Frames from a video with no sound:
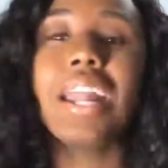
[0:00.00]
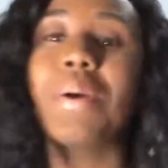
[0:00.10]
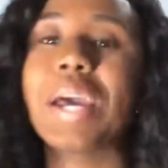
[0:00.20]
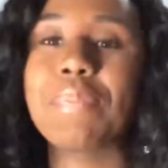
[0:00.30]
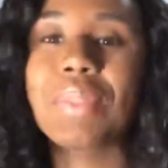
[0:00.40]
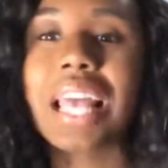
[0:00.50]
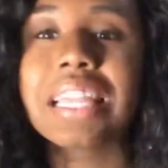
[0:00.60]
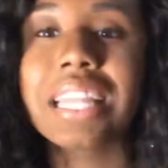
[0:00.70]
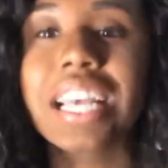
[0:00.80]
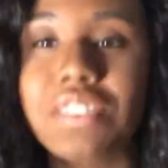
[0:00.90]
Anyway,
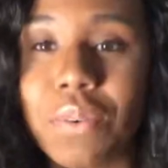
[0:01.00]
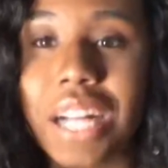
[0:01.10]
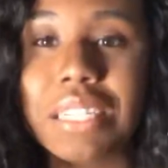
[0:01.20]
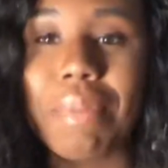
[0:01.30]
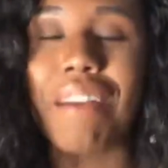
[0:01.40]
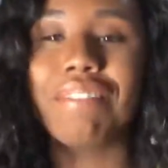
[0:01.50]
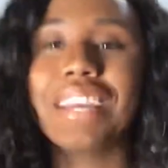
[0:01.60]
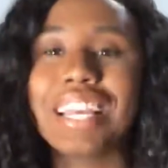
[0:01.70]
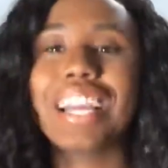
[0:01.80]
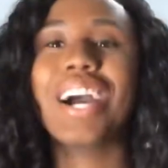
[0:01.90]
thanks for watching my
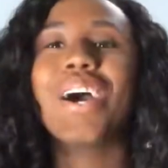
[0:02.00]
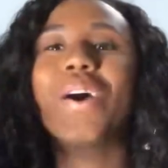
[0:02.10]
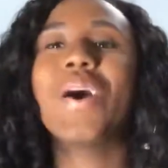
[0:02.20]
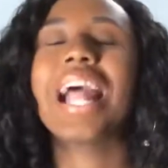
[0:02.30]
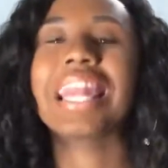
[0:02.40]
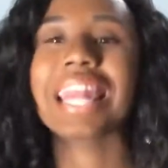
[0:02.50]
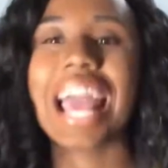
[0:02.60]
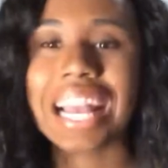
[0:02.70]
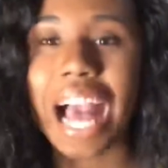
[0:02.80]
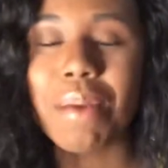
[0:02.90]
video.
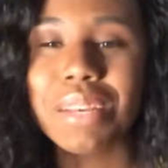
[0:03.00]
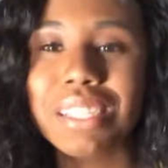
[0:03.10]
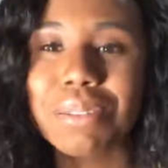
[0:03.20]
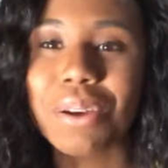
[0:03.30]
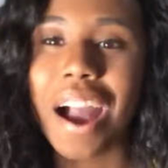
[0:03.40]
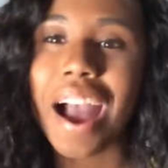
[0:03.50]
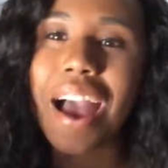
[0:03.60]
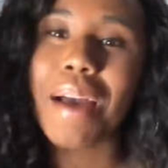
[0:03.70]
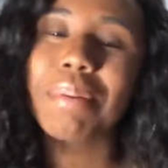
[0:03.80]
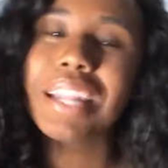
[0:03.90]
Like, comment,
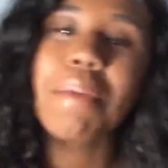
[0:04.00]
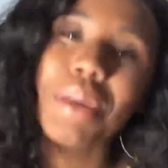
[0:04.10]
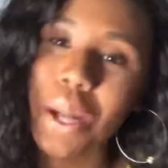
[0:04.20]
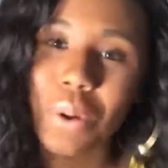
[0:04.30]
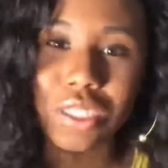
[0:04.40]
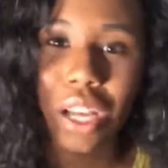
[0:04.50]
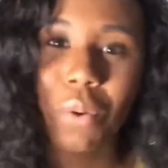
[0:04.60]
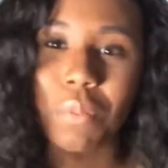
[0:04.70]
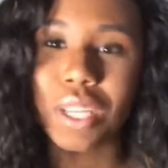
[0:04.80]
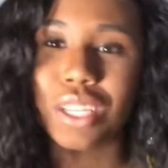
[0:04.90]
subscribe. Let me know what else y'all
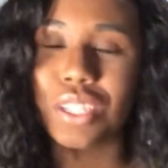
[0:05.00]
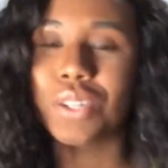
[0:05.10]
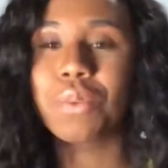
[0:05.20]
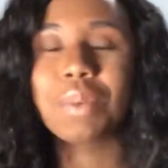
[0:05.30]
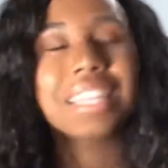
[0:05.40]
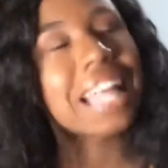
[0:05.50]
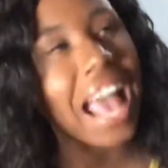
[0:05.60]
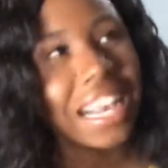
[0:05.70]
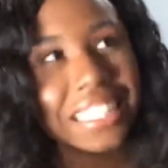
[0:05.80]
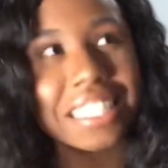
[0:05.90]
want me to do. But
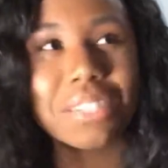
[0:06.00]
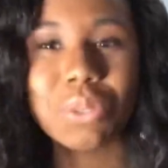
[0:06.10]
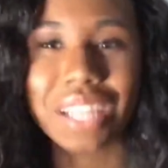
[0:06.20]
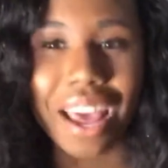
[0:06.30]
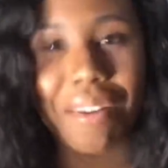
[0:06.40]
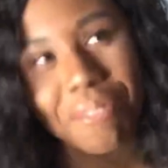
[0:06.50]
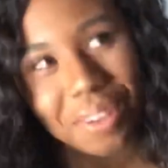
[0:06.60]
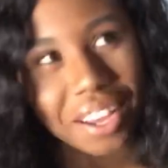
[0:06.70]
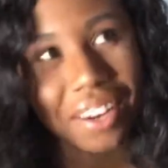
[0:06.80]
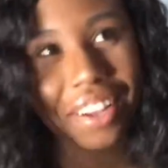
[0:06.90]
actually, this was kind of
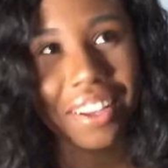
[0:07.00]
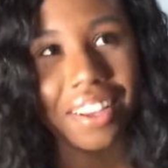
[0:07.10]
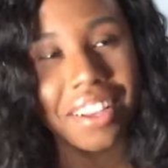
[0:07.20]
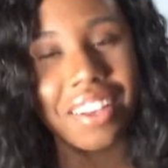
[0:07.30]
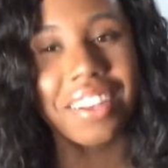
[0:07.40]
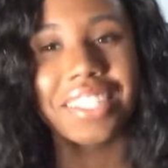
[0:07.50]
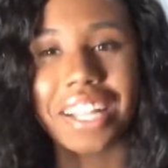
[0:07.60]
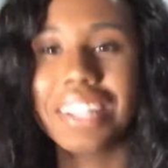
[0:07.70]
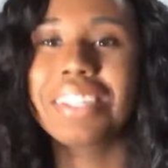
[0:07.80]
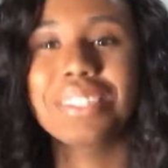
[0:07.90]
fun
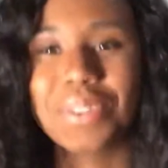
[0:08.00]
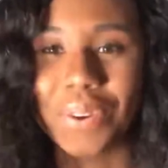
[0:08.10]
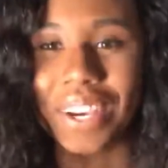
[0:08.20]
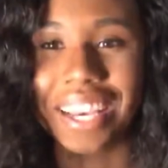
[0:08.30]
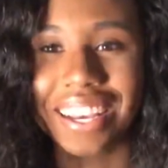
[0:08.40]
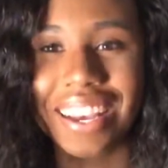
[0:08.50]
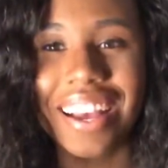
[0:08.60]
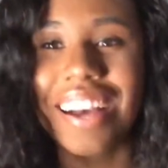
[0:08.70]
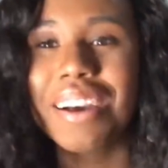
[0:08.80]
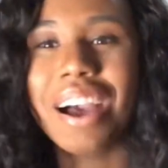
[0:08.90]
telling this story.
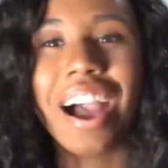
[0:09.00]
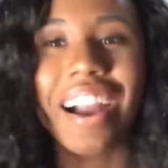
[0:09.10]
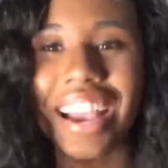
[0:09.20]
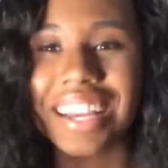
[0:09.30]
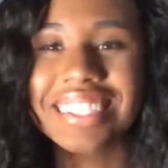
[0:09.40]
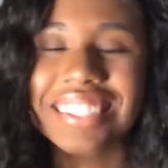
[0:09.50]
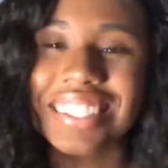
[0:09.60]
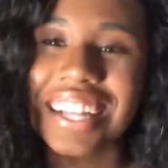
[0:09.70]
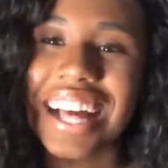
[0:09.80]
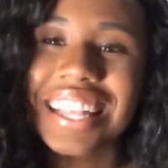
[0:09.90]
All right,
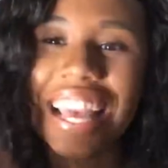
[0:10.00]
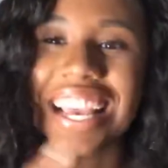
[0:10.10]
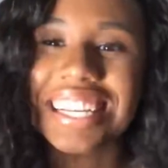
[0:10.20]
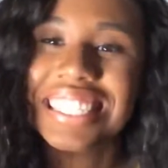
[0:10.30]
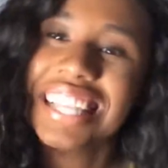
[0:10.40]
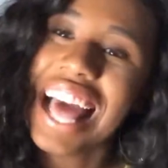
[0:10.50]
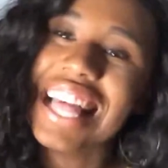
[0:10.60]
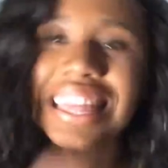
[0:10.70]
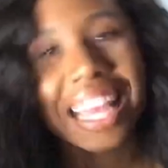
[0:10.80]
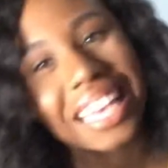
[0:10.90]
thanks.
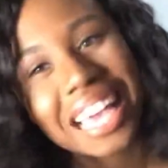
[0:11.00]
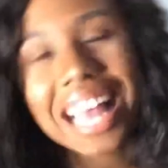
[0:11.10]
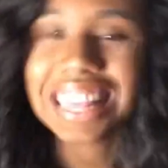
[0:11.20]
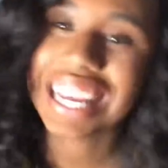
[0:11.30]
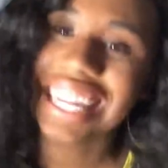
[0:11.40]
Thank ya.